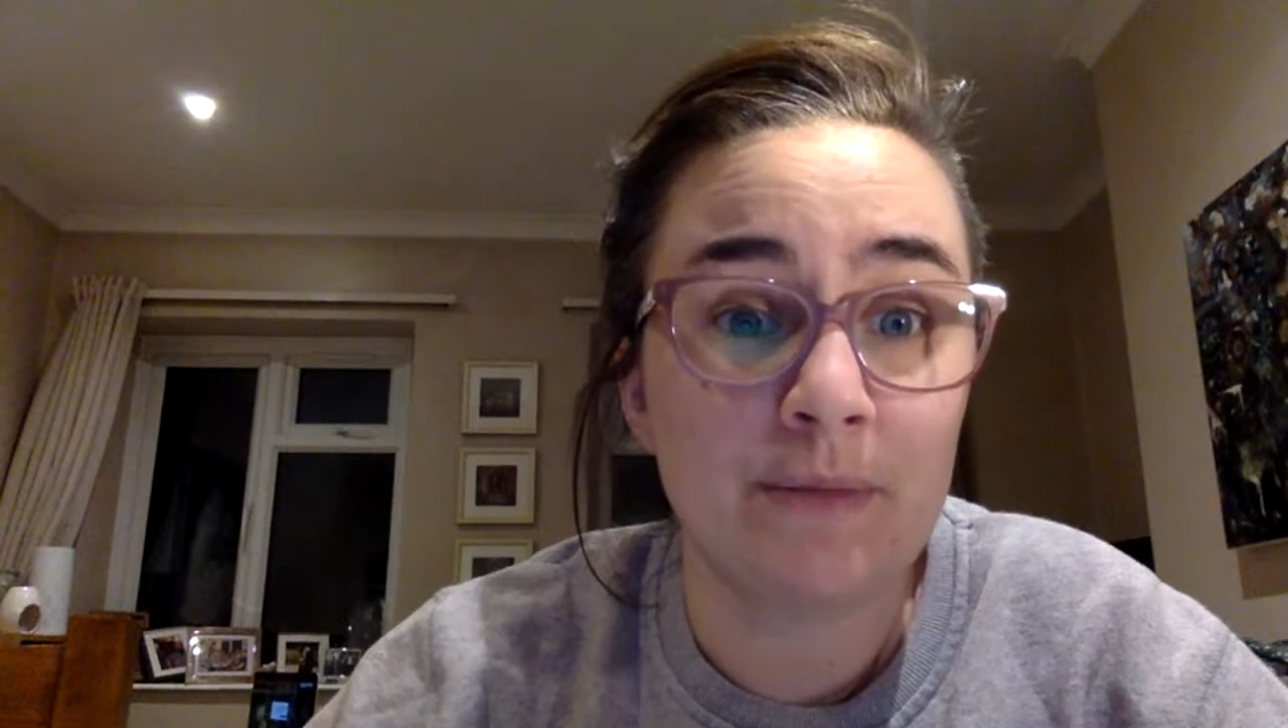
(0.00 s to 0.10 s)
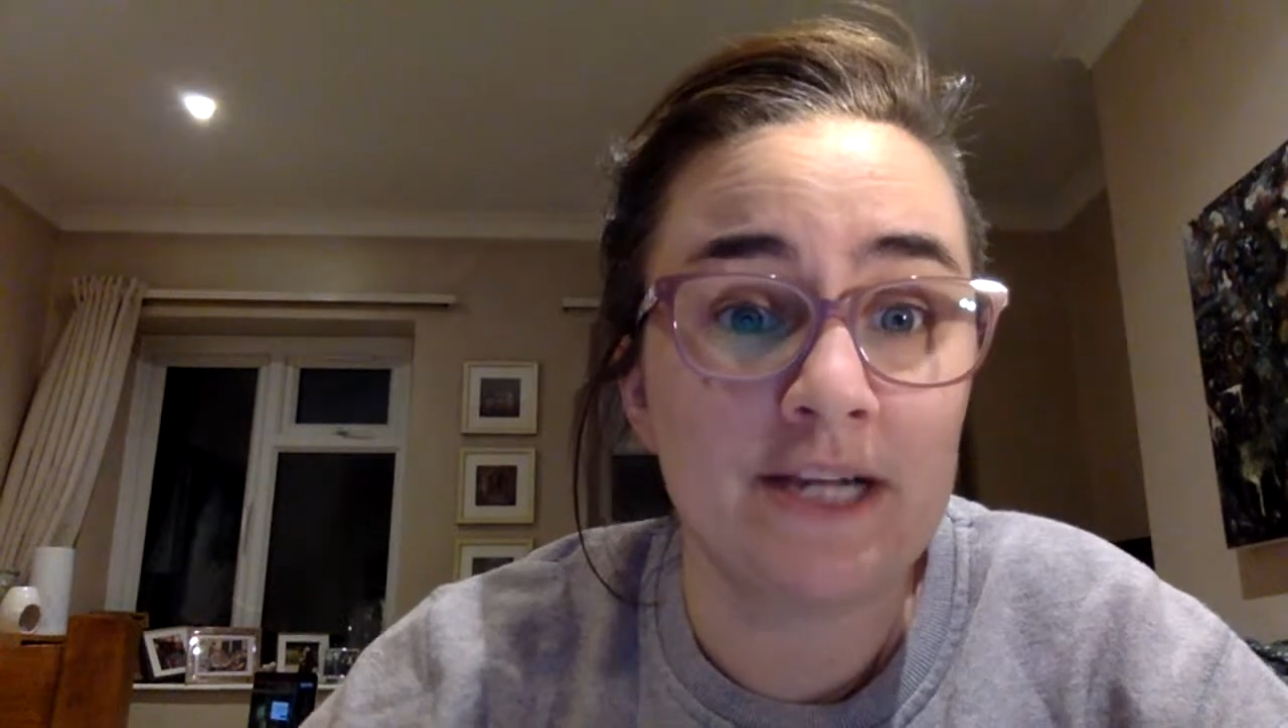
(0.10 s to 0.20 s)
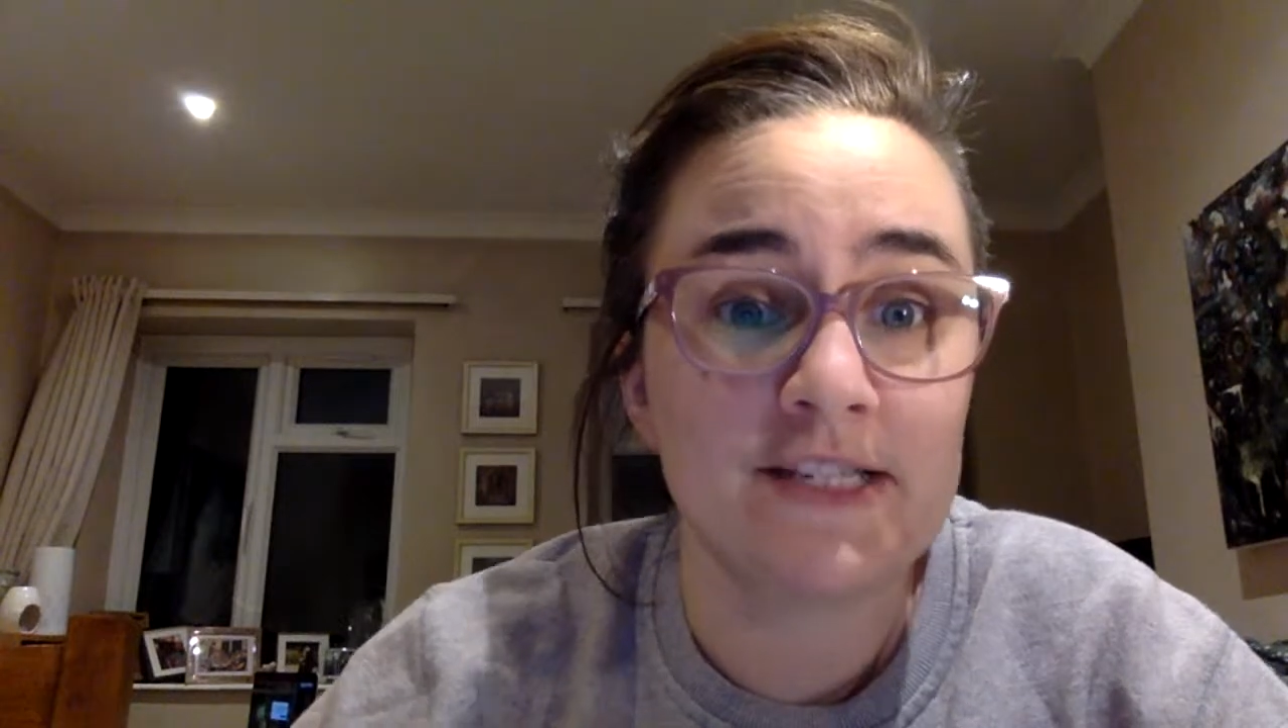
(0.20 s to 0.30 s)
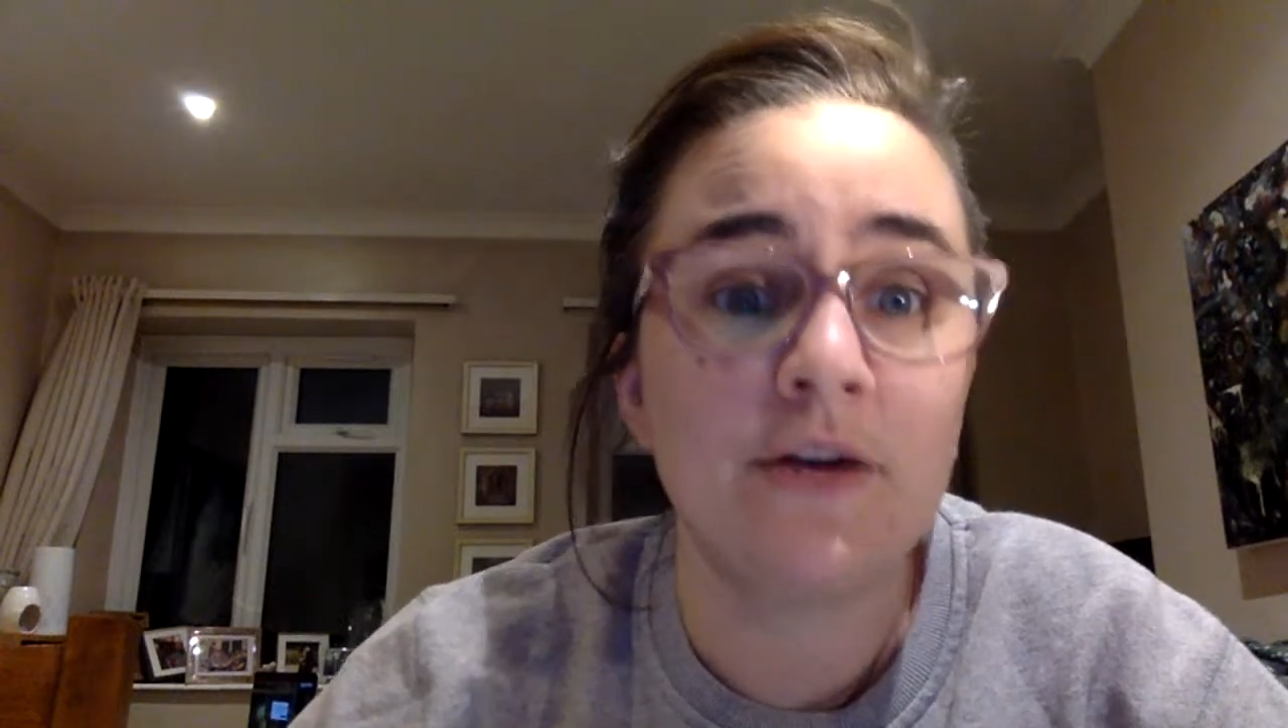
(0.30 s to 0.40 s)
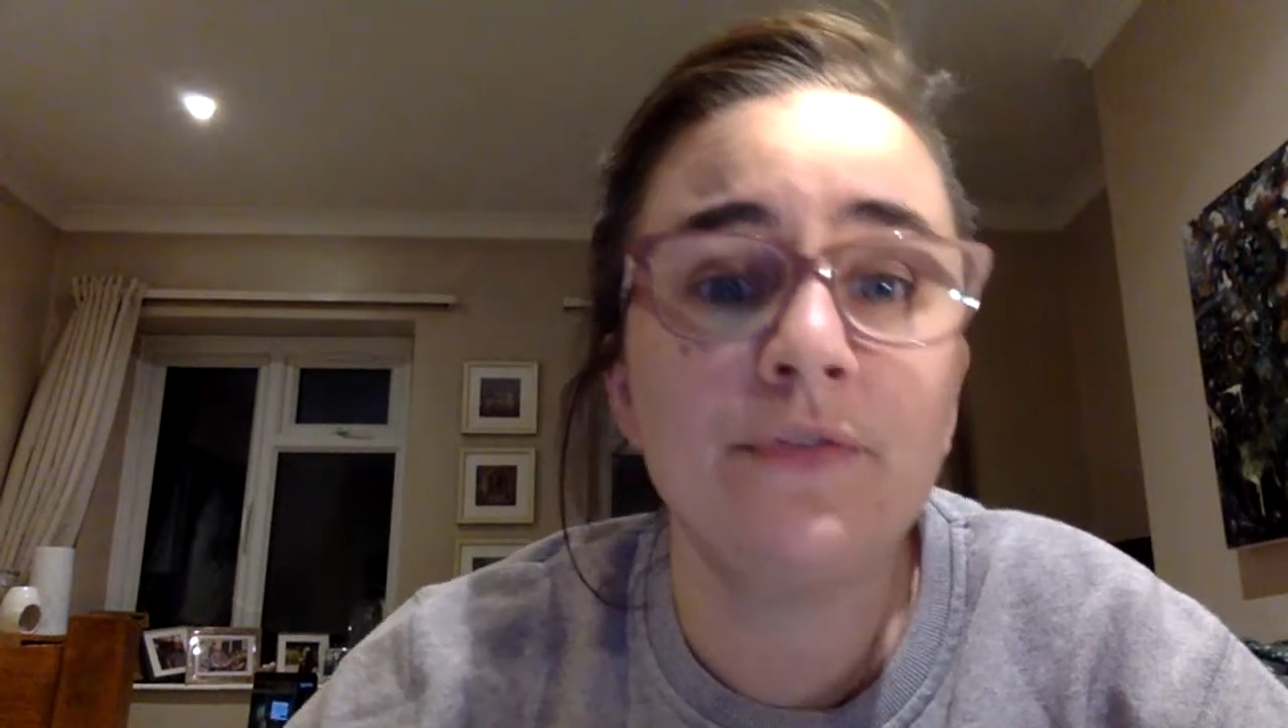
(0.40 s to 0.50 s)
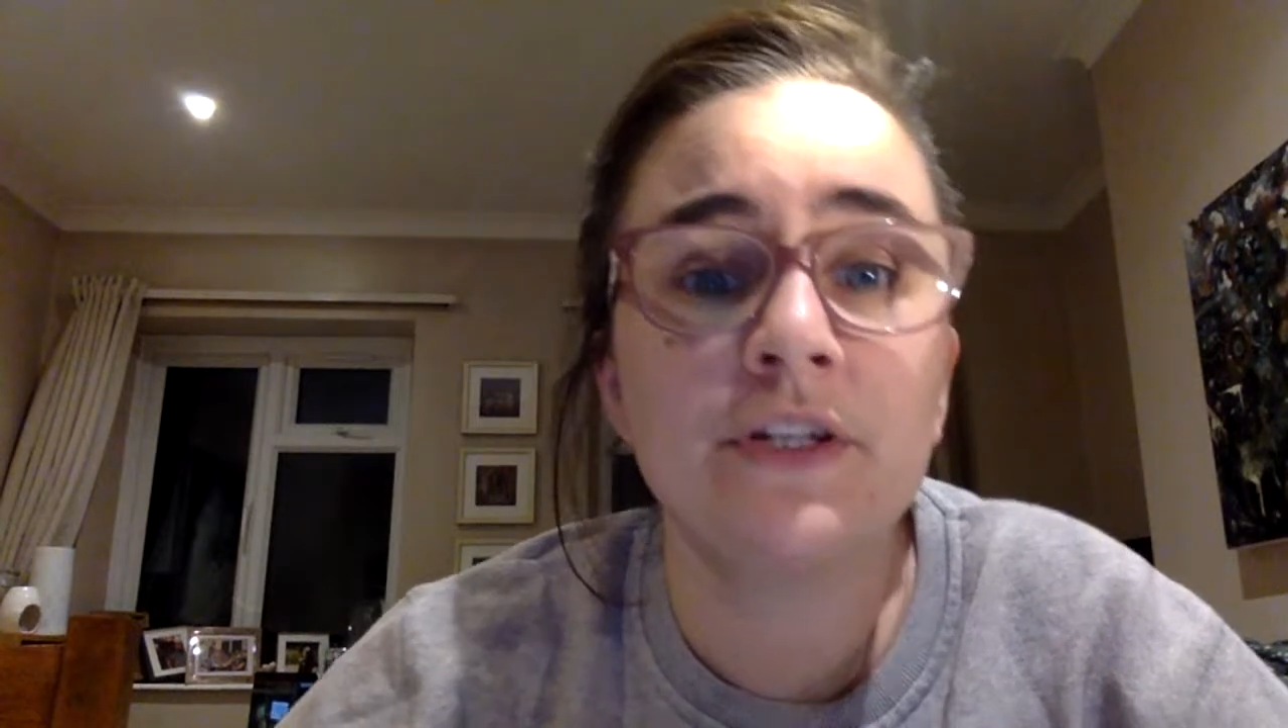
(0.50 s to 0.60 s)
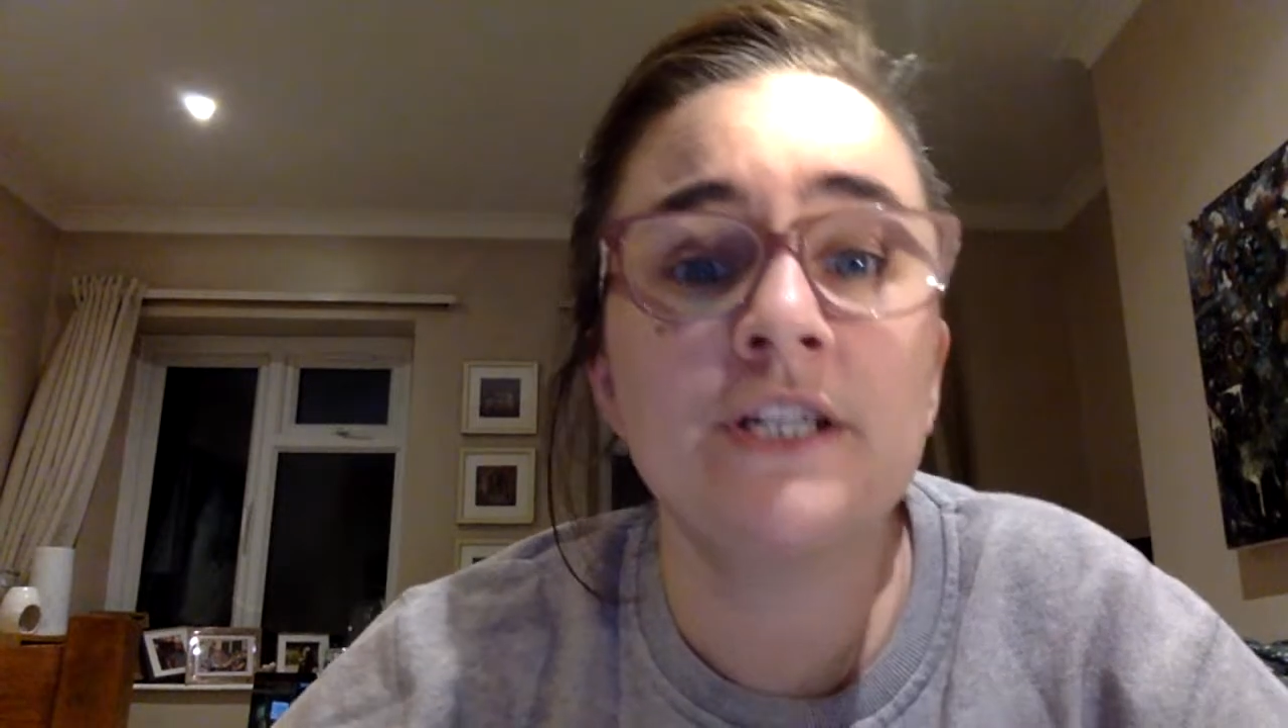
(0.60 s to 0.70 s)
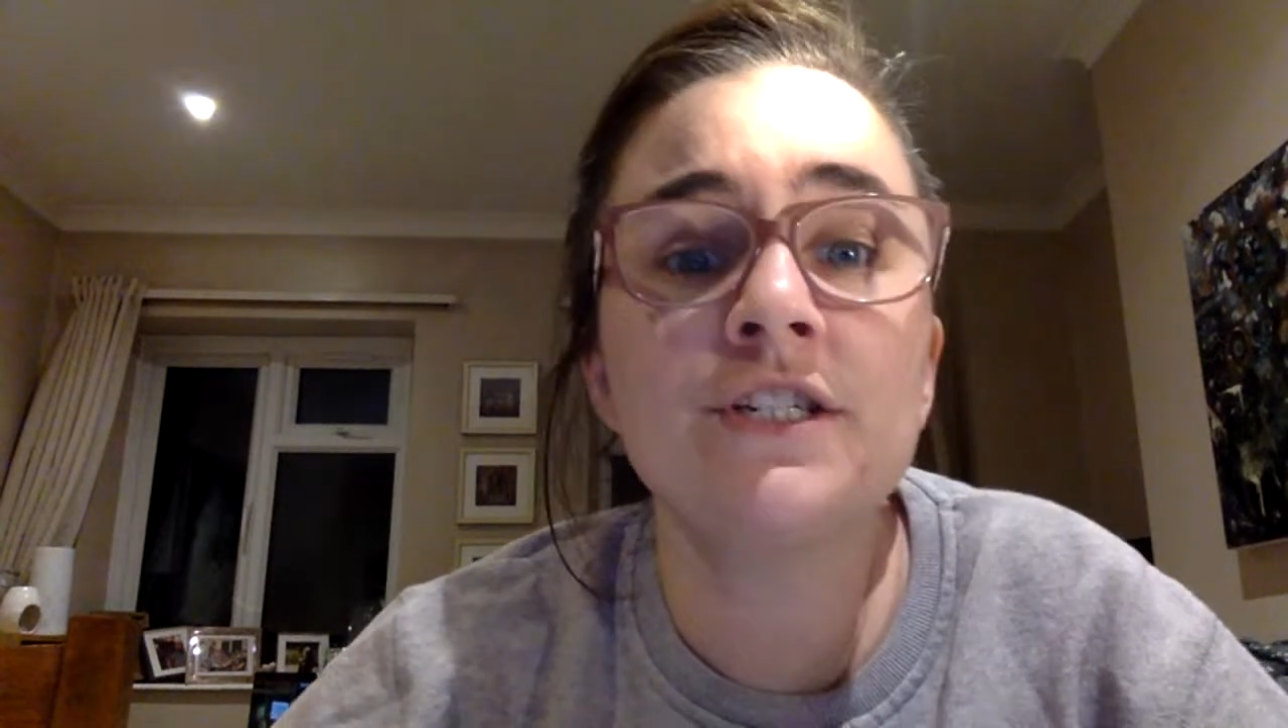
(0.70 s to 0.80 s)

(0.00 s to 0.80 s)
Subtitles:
myself that